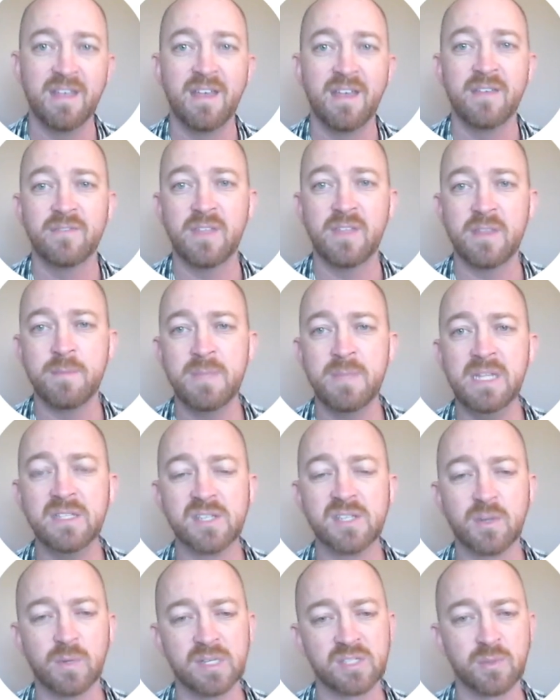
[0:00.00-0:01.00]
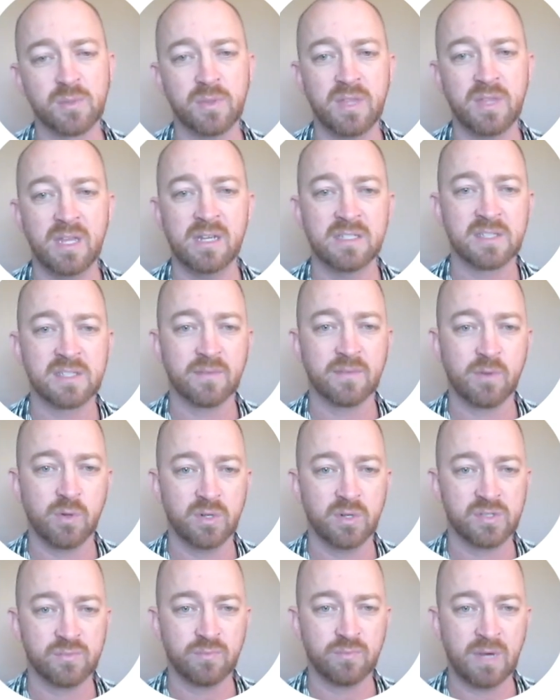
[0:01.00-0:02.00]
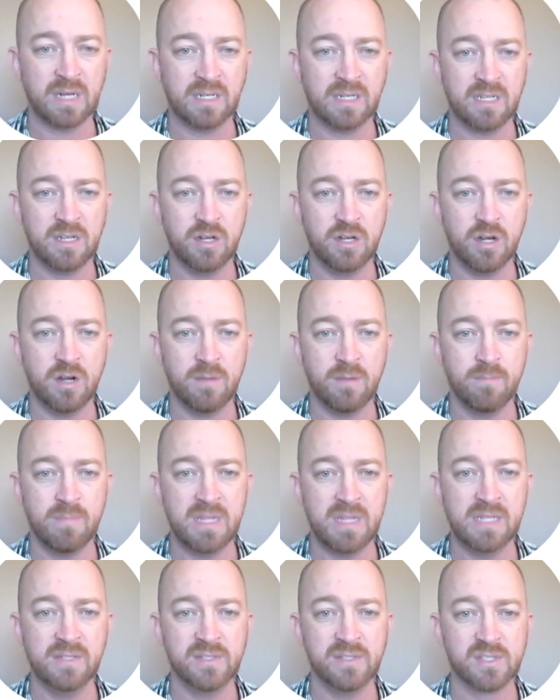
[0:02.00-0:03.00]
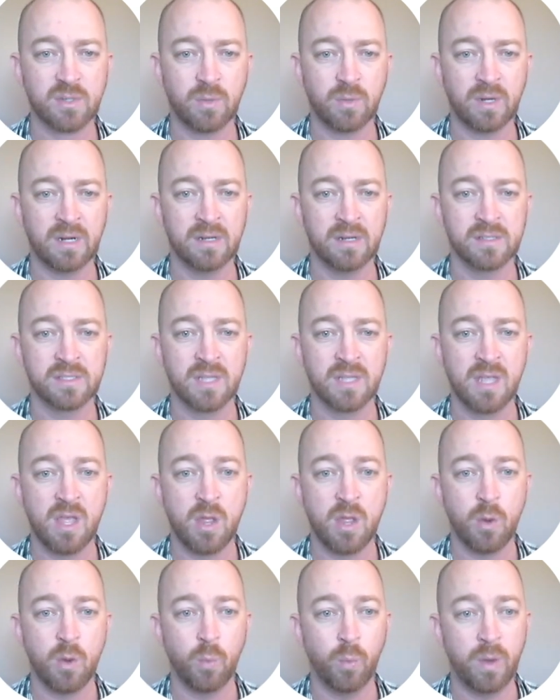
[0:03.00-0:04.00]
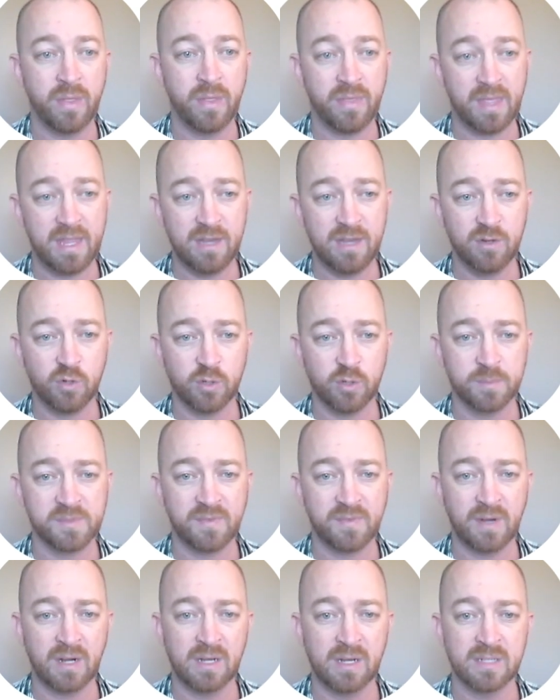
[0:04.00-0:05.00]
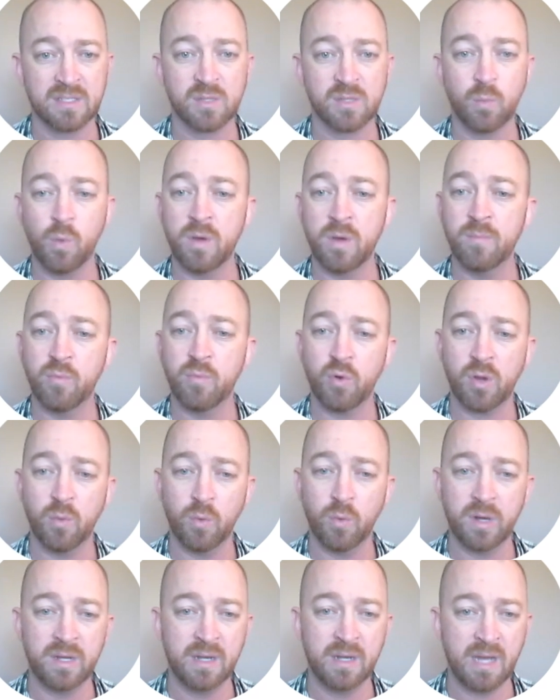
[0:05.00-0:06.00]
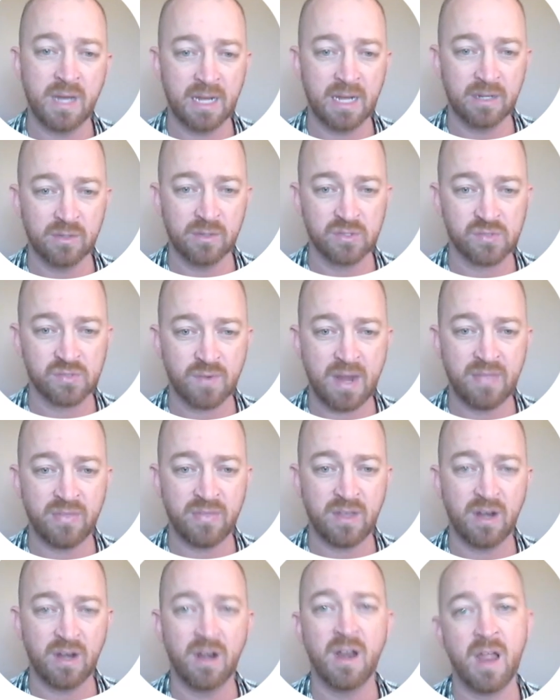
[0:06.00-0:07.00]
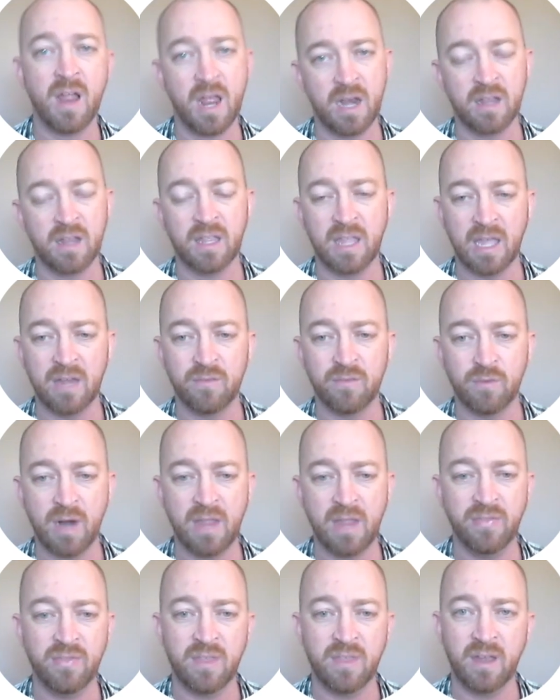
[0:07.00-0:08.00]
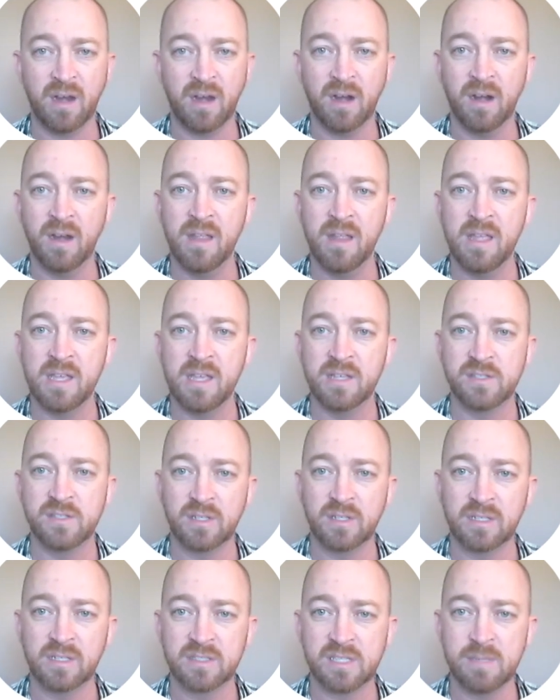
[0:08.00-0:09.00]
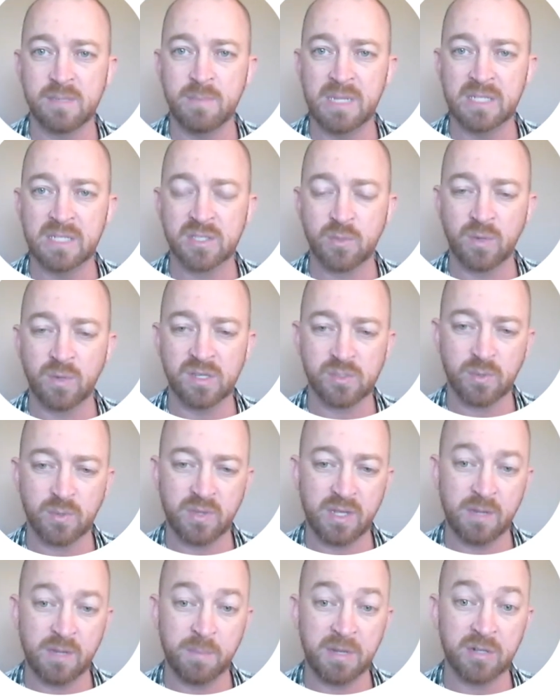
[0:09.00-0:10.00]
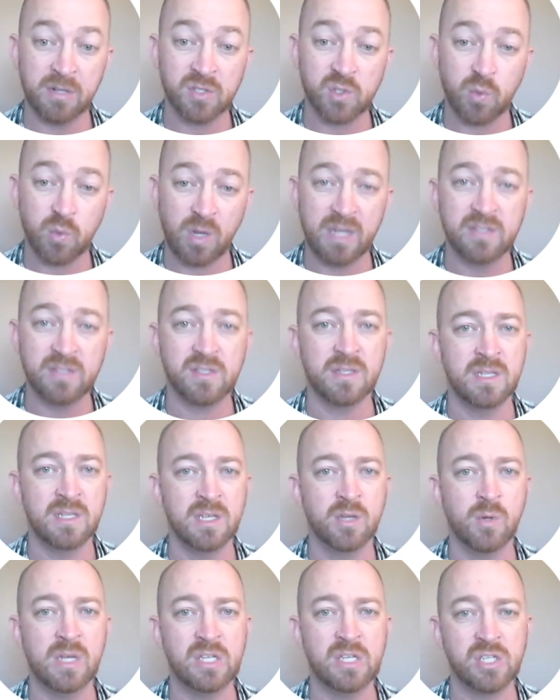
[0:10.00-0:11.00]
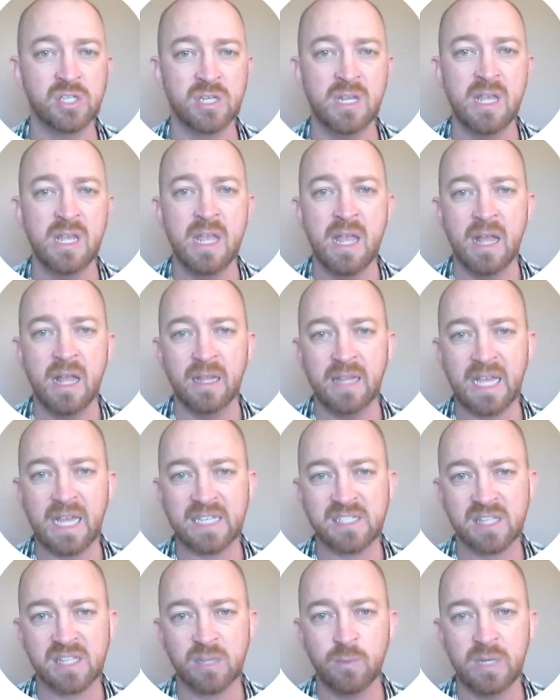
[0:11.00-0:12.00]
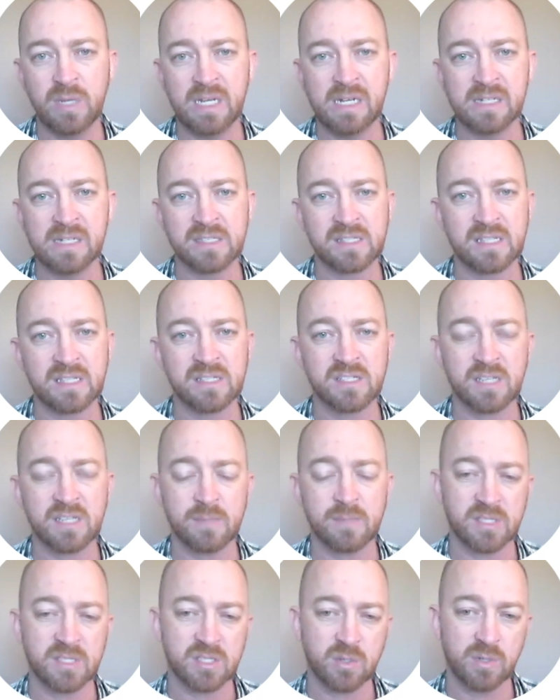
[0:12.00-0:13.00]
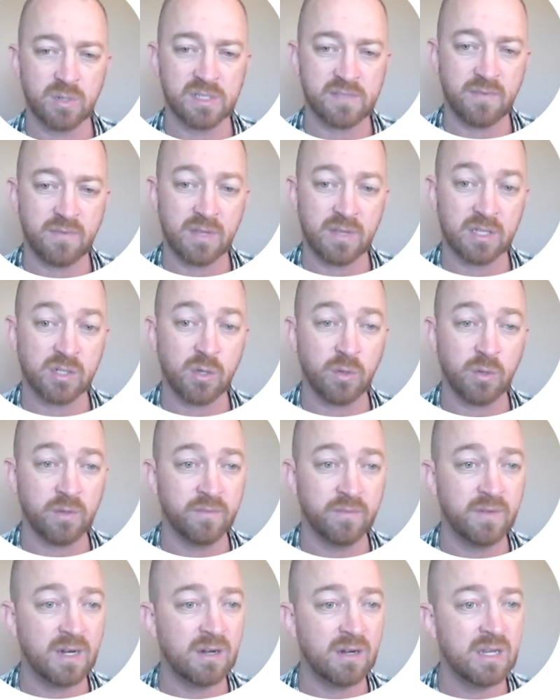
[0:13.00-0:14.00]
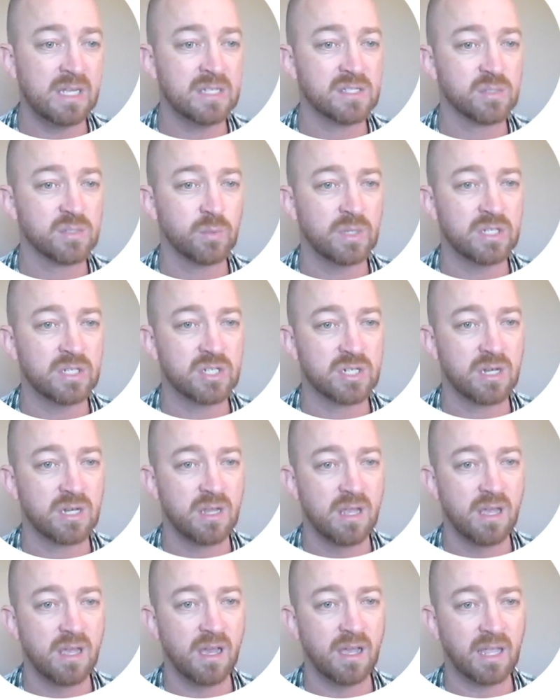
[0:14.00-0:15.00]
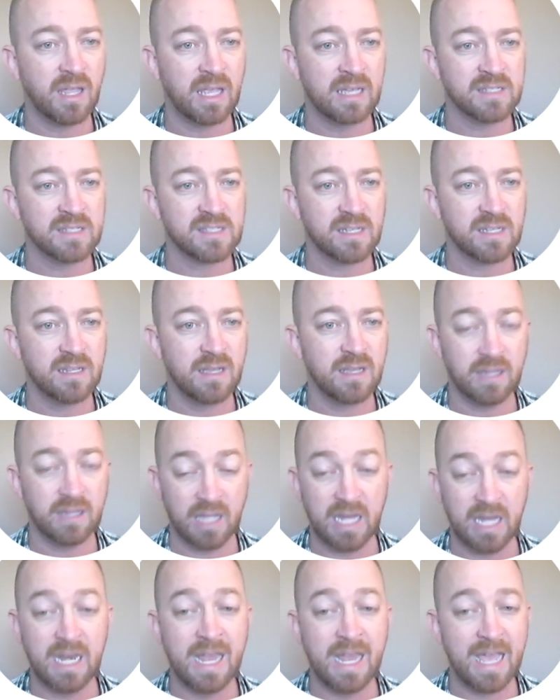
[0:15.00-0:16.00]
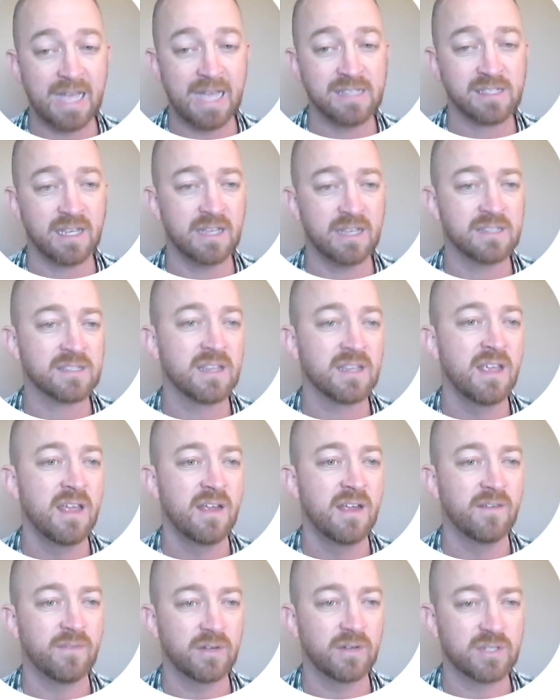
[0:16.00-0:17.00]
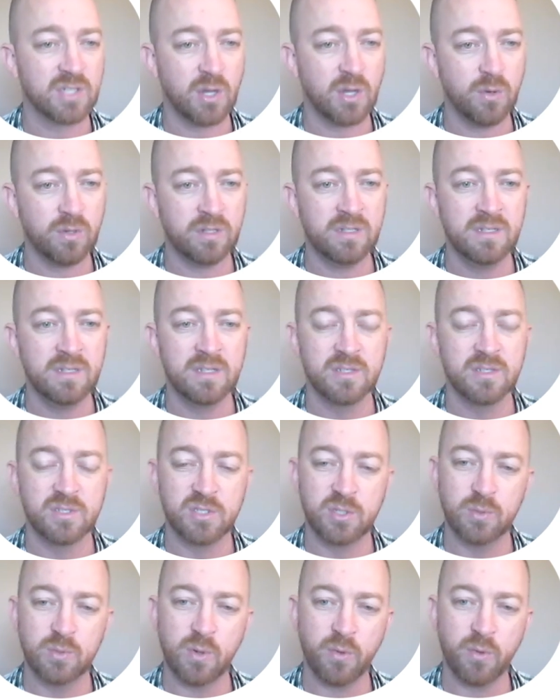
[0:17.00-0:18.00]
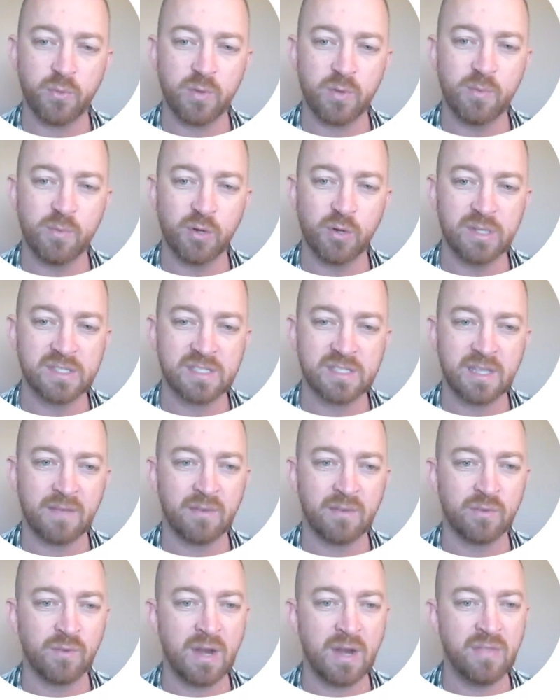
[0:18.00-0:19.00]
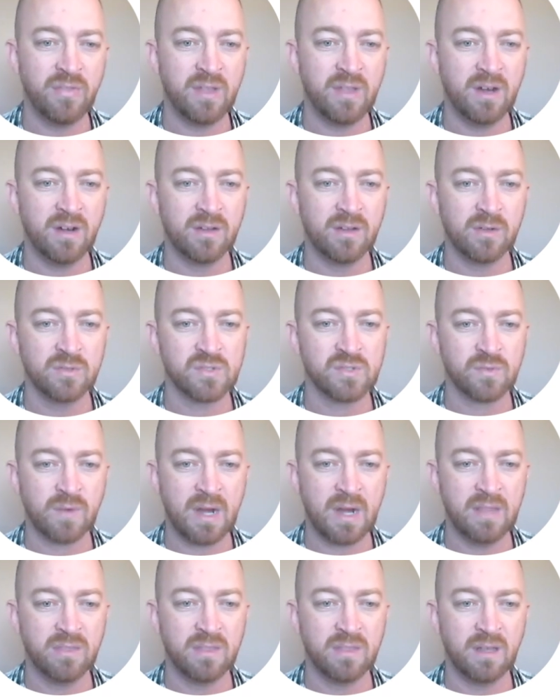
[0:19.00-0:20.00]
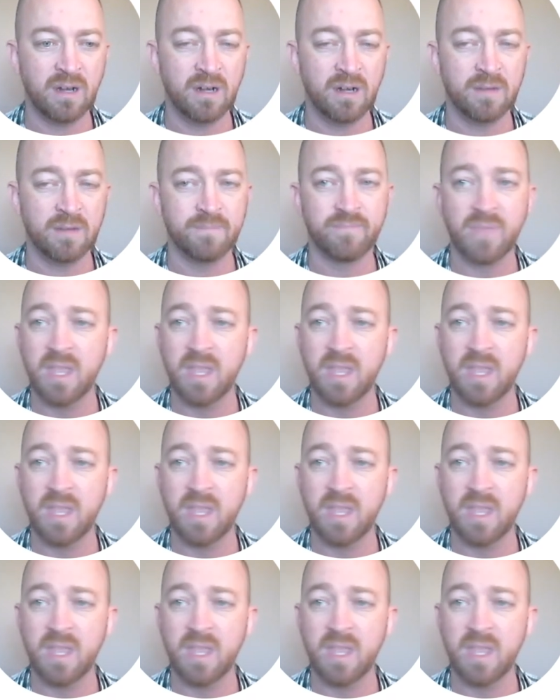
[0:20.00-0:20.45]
Then the mean squares within is, of course, right here. Mean squares within groups variance, 1.19 goes right there and again right there. So you can see mean squares within appears twice in the equation. Last thing we need is the sums of squares for the total variance, which I guess, again, SS for total, 203.7 right there, goes right there.